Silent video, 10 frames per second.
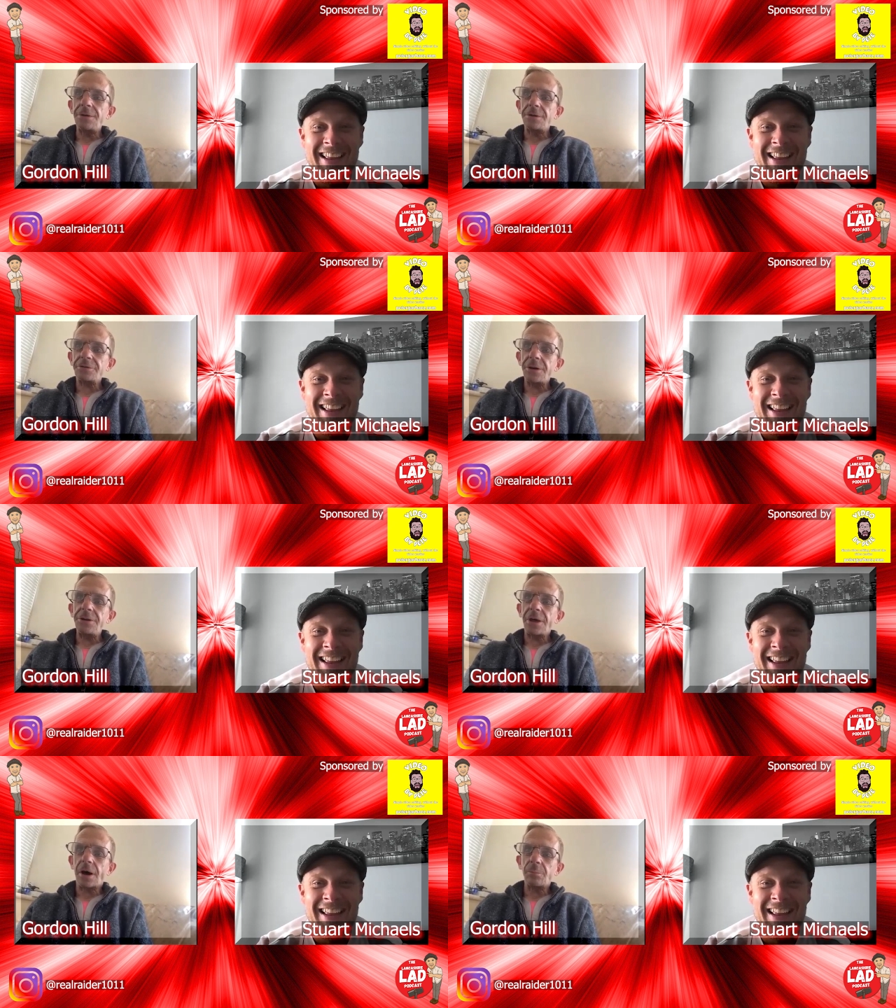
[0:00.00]

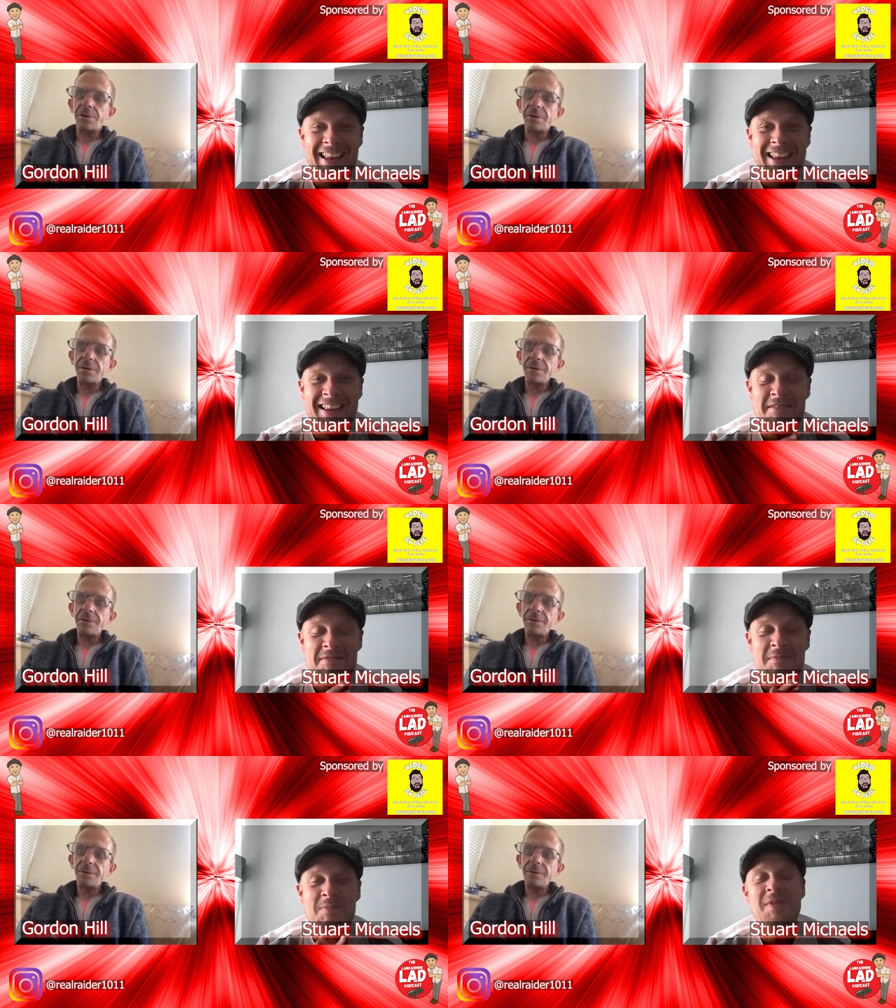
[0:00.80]
Speaker 1: Intercity Cup.
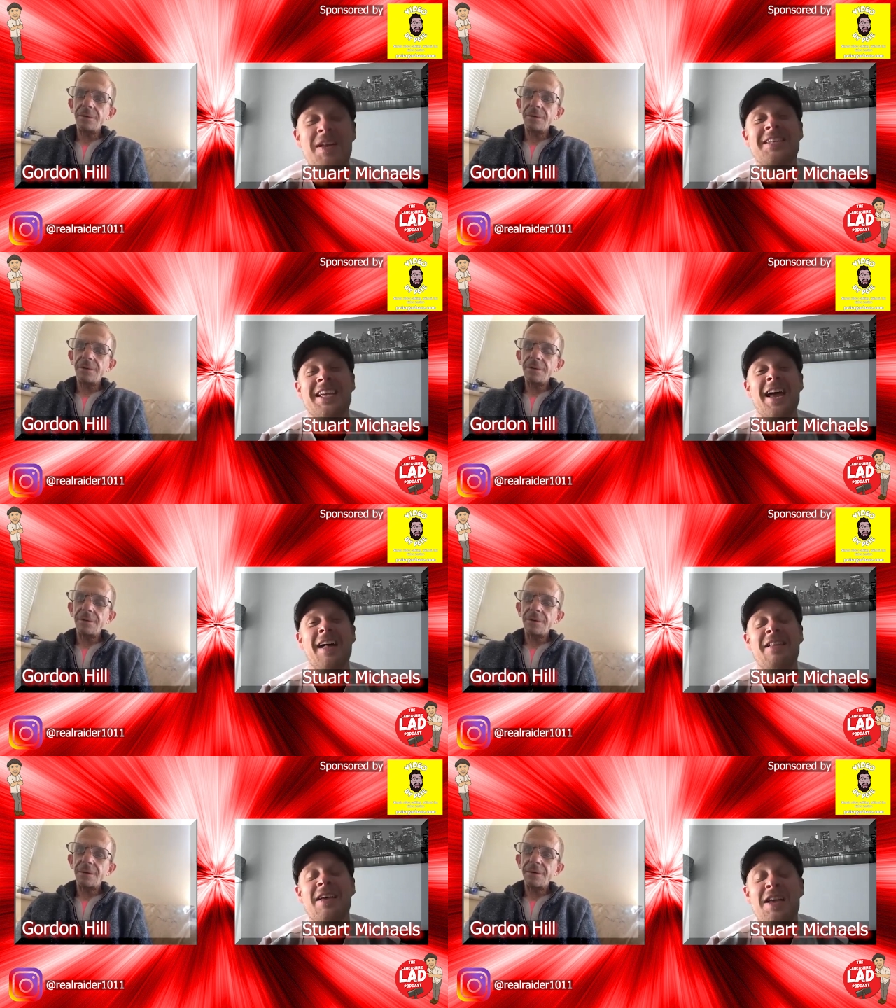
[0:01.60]
Speaker 2: Bloody
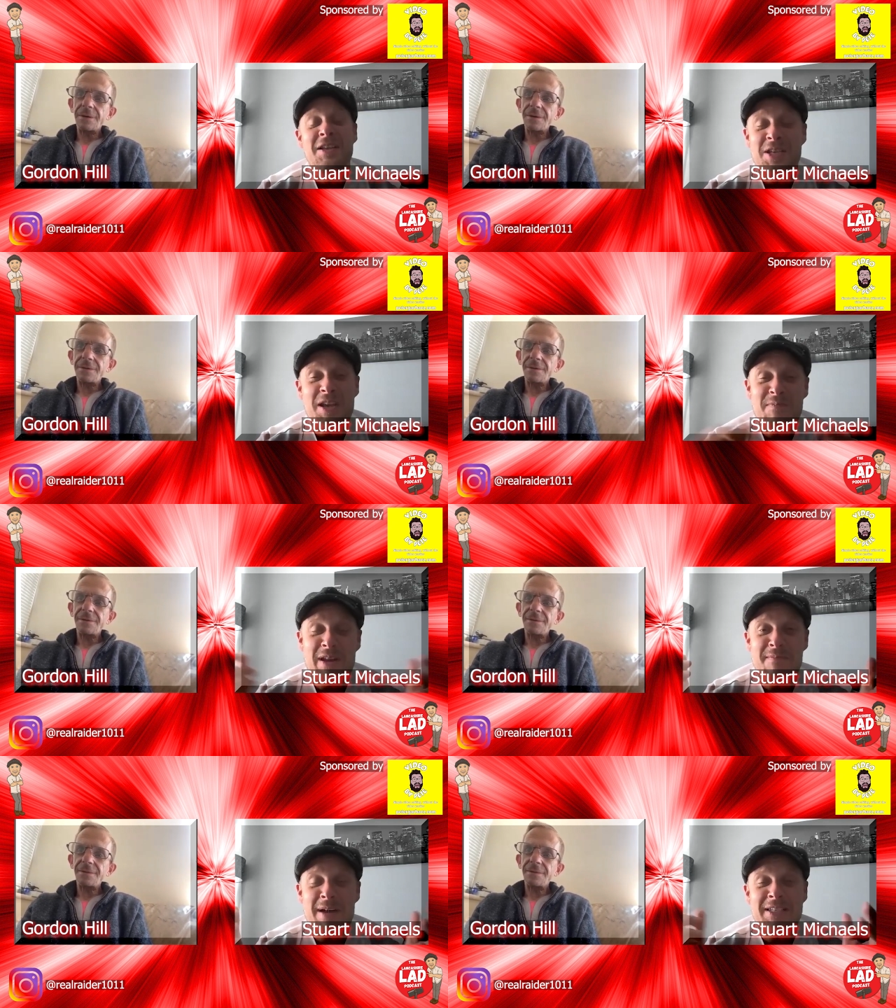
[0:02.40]
hell! So you've
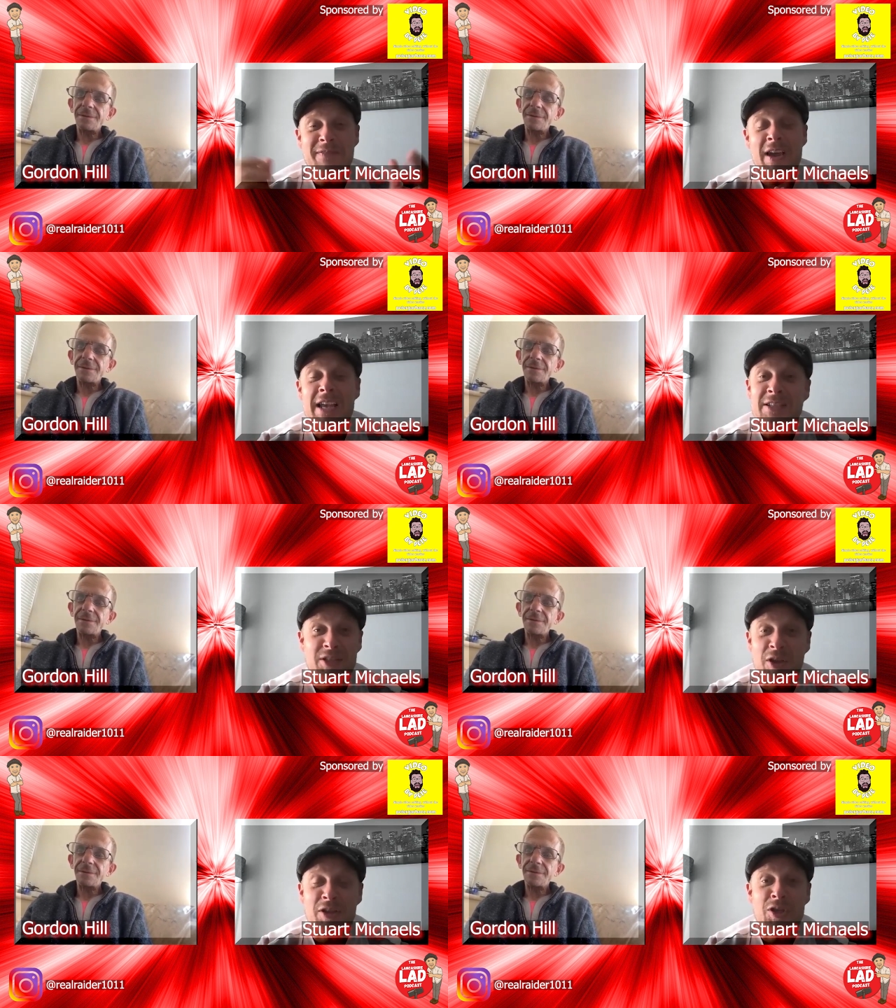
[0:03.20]
been a massive.
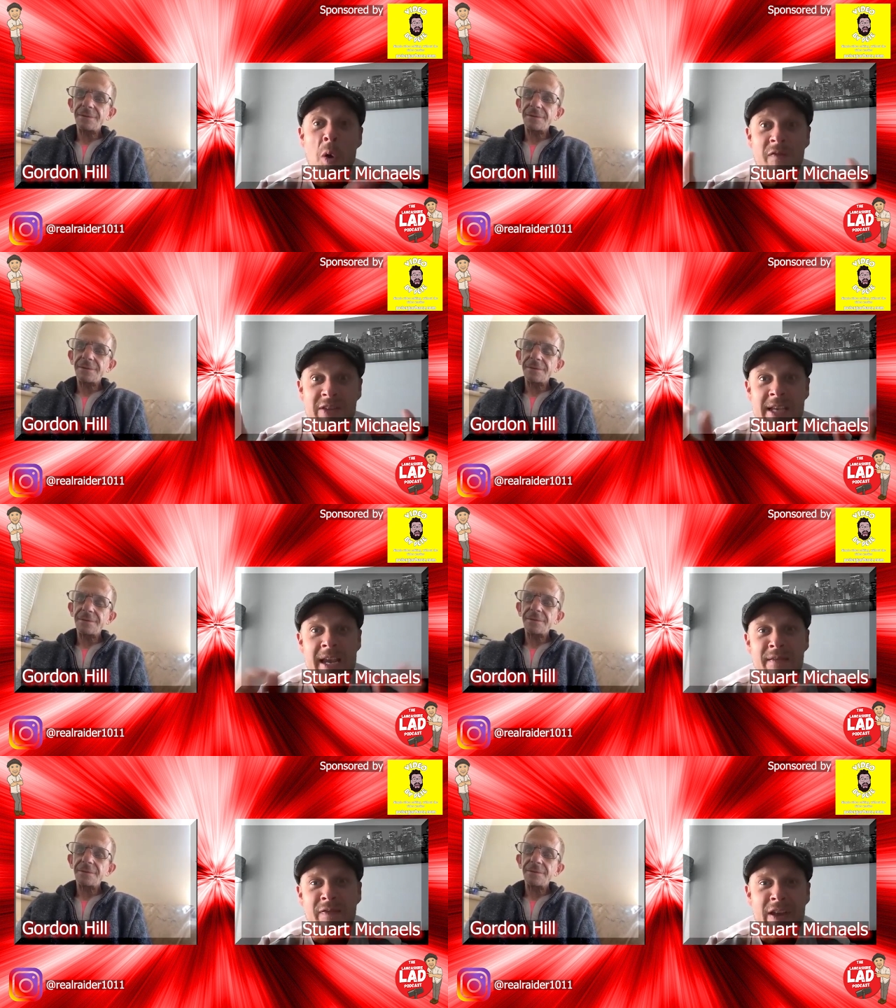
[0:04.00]
So there's no other
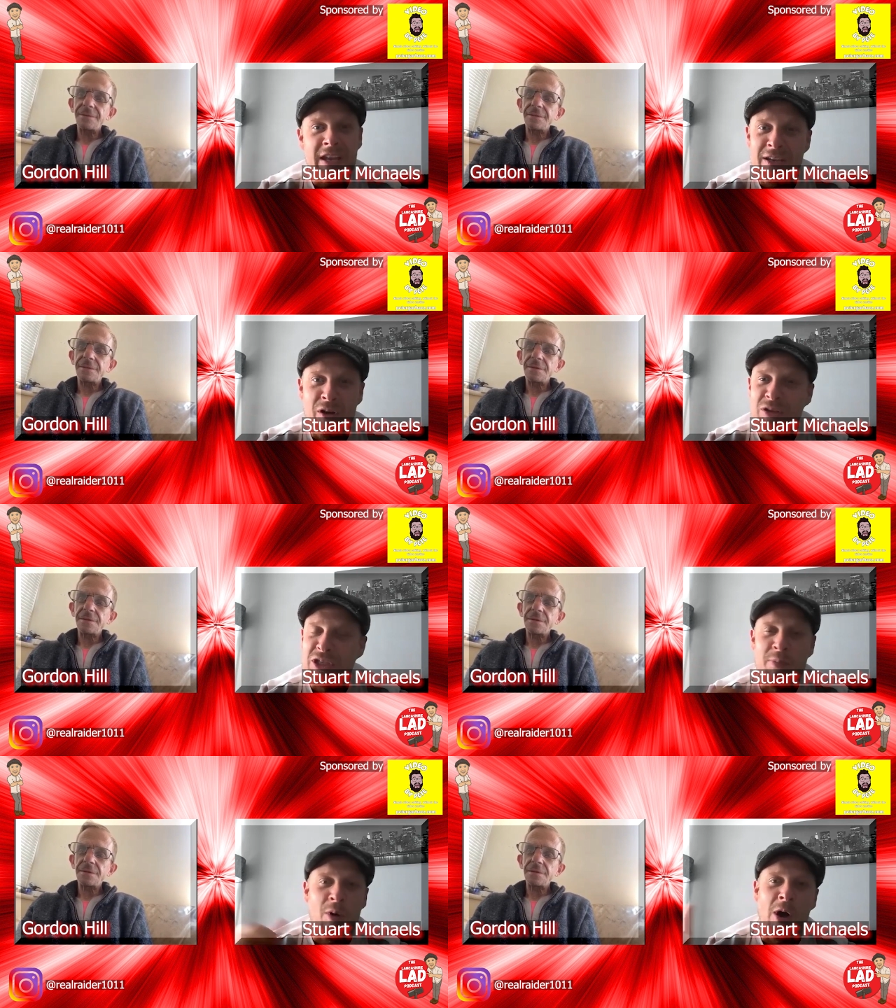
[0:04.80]
team for you. You don't
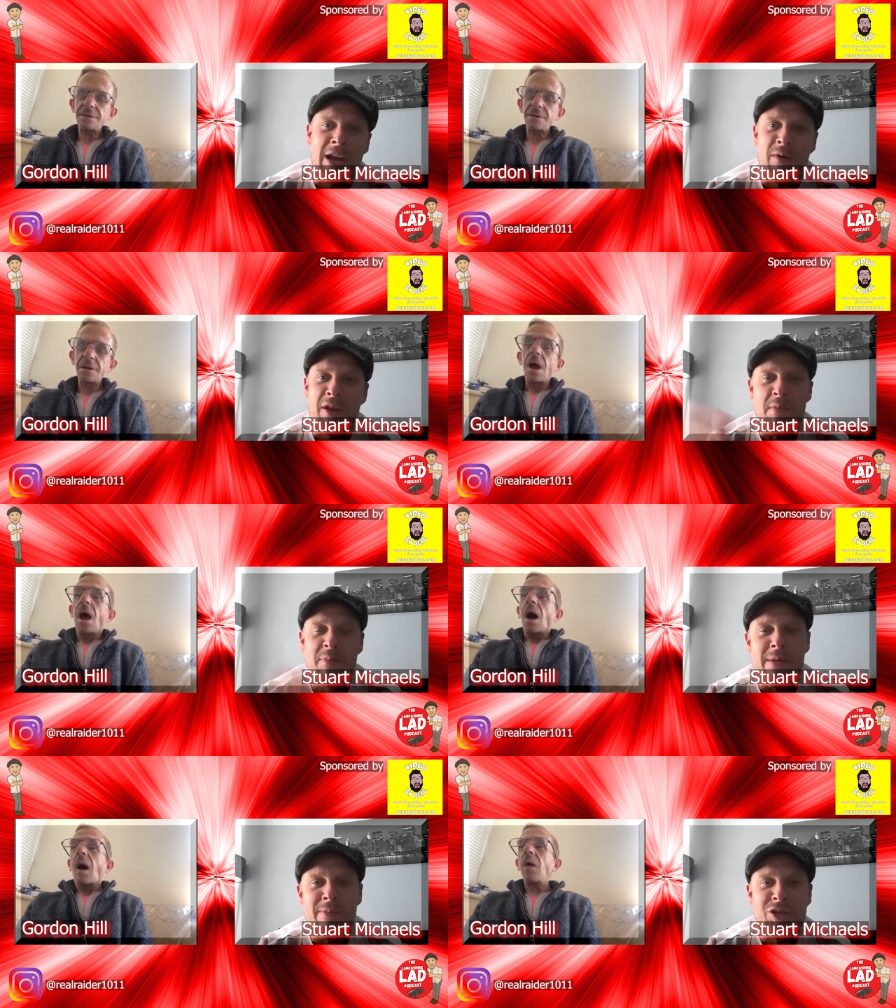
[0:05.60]
support anyone in the
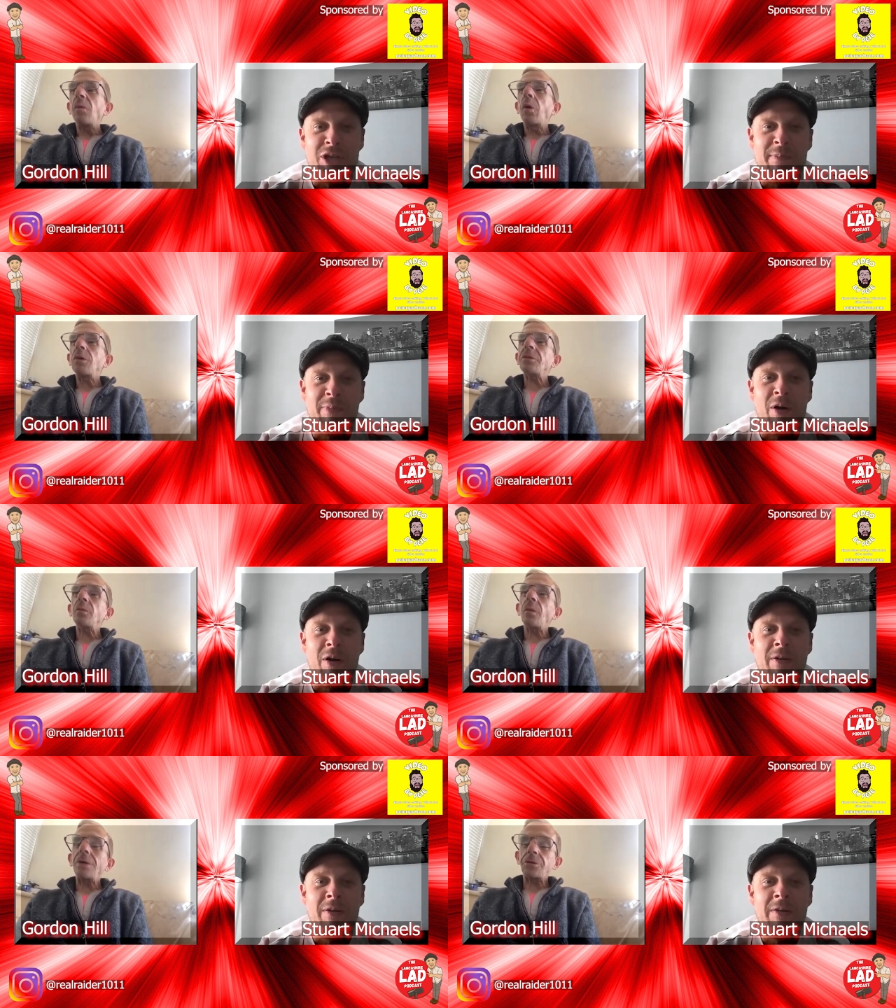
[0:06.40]
Premier. I was a
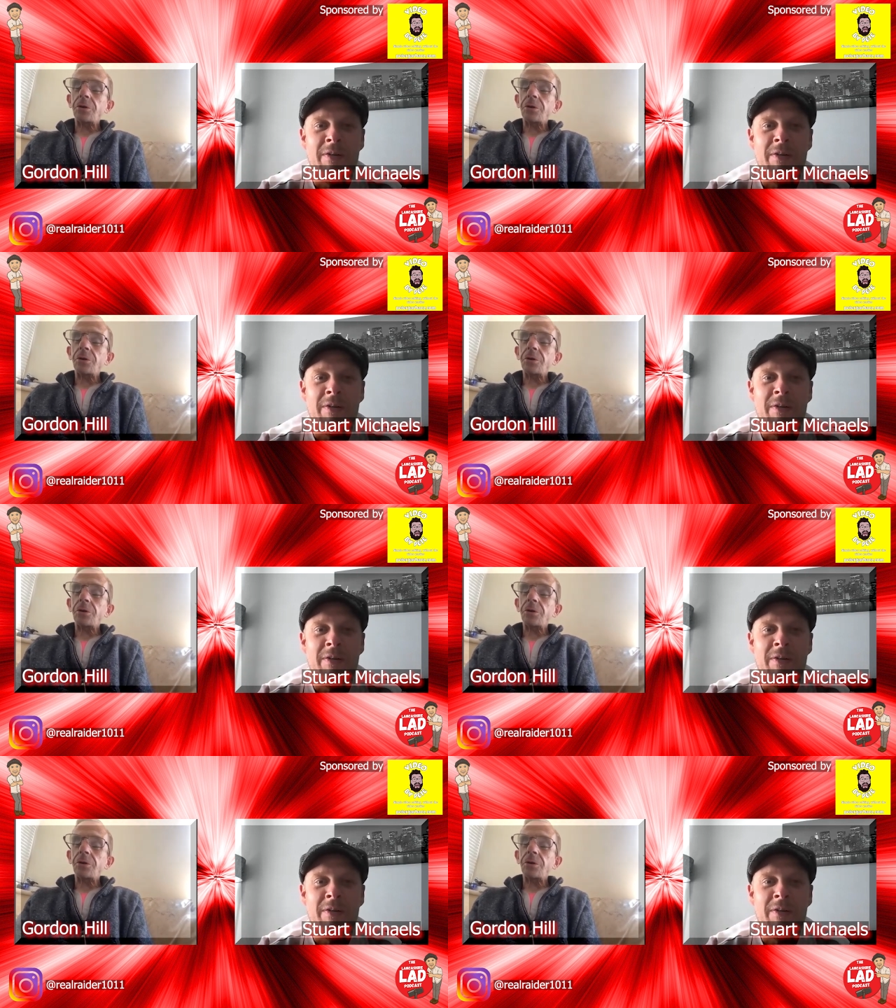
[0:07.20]
one